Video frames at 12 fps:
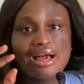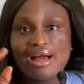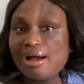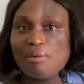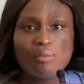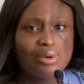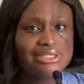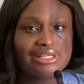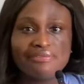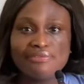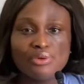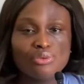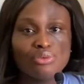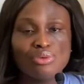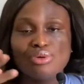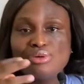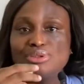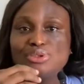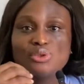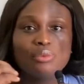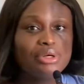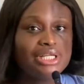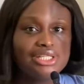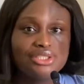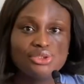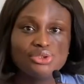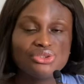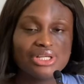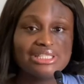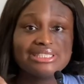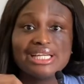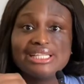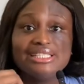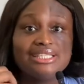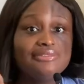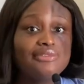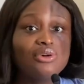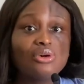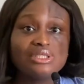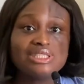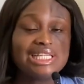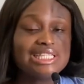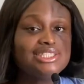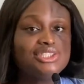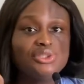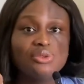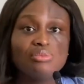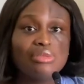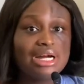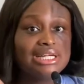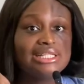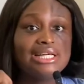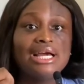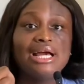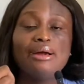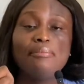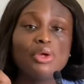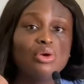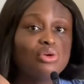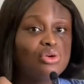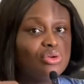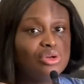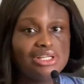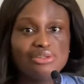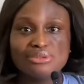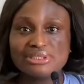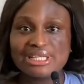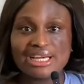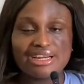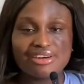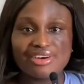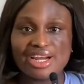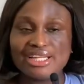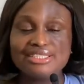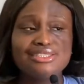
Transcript: and what have you. So many nutrients, and it even contains human milk oligosaccharides.